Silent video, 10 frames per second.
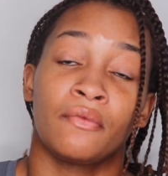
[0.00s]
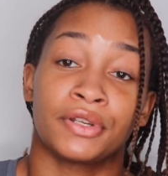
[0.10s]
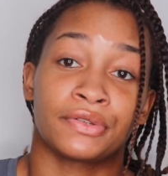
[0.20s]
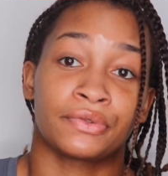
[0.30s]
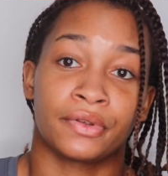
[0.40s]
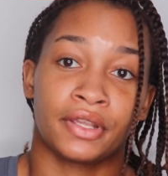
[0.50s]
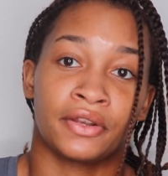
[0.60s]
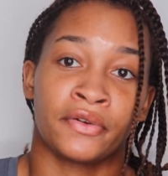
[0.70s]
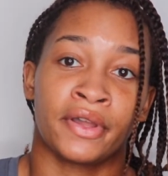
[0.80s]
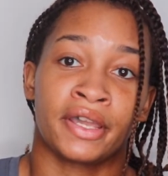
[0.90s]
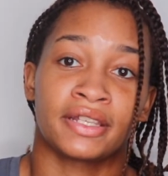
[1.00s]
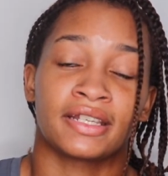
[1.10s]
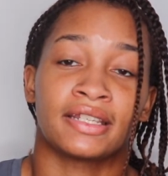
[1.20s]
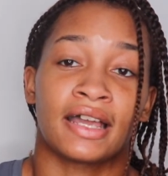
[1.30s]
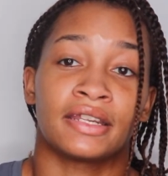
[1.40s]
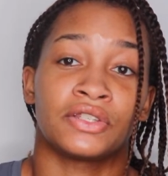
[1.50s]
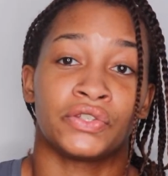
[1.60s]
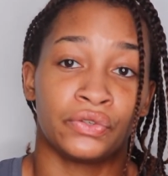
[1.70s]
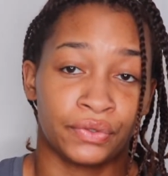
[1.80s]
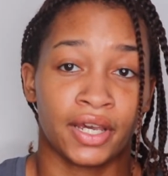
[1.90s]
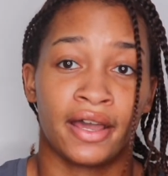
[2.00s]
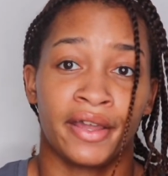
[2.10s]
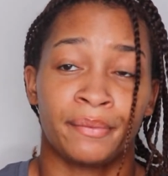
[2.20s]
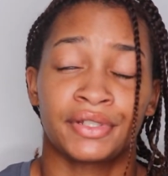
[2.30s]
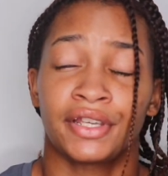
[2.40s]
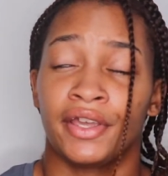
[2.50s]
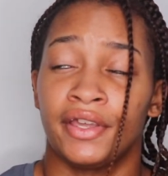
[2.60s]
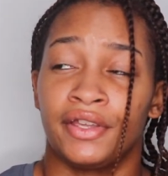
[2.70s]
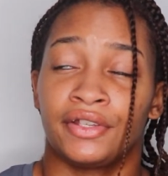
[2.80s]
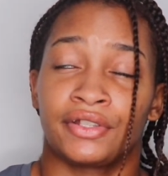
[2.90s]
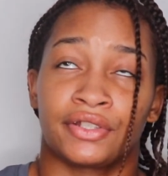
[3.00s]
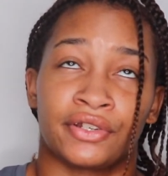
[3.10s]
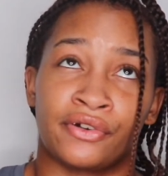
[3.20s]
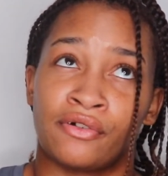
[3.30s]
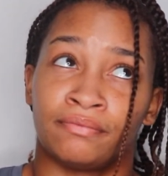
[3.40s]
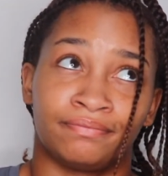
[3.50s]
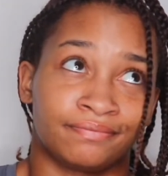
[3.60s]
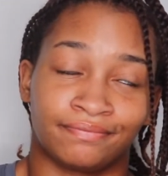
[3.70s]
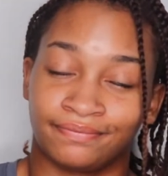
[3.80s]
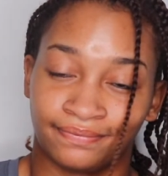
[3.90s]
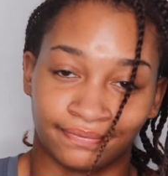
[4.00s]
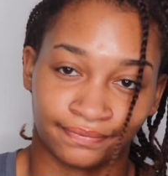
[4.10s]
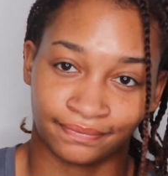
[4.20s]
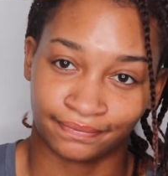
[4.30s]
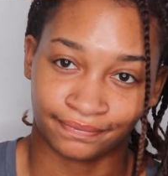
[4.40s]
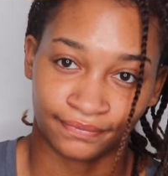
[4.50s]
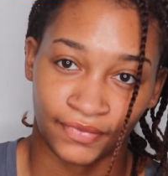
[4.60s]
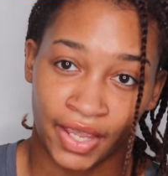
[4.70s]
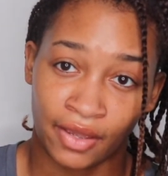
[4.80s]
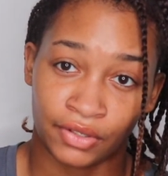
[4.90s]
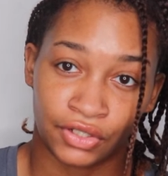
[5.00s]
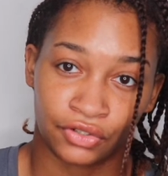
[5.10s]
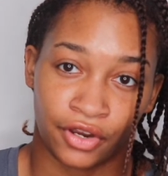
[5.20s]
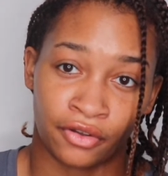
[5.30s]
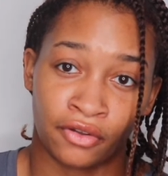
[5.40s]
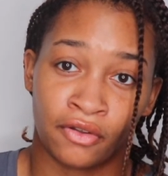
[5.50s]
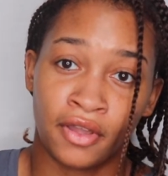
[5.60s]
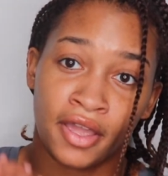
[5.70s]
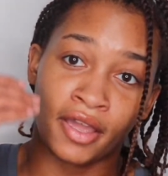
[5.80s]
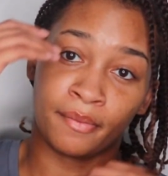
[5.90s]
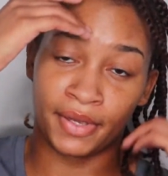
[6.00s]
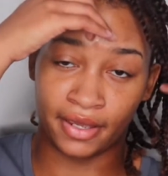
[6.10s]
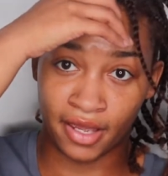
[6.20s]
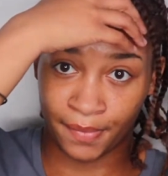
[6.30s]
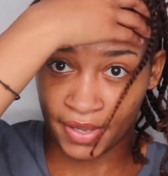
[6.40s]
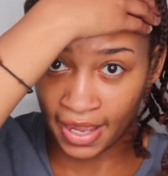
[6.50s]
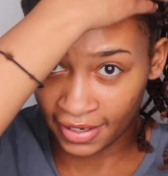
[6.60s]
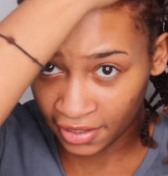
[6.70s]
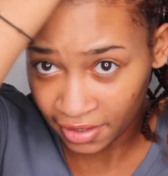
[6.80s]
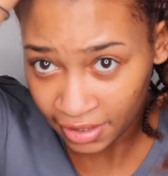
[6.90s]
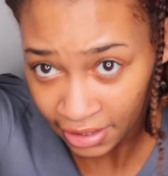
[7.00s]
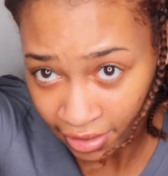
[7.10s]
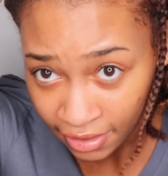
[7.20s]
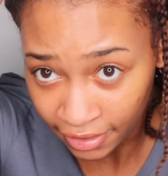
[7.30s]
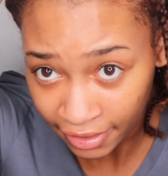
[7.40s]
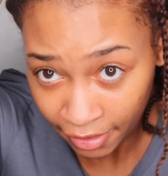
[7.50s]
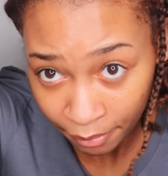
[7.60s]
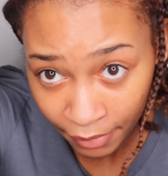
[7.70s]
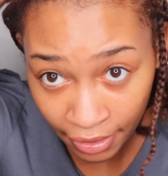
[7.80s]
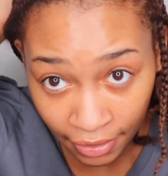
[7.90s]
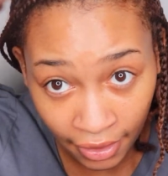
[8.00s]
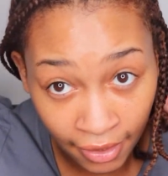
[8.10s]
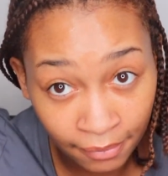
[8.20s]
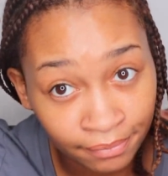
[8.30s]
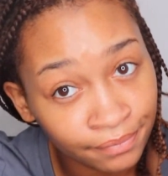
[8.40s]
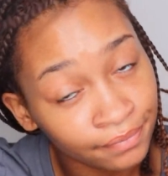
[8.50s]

which was really annoying because I dyed it two times so it was a struggle but um yeah i just did like mini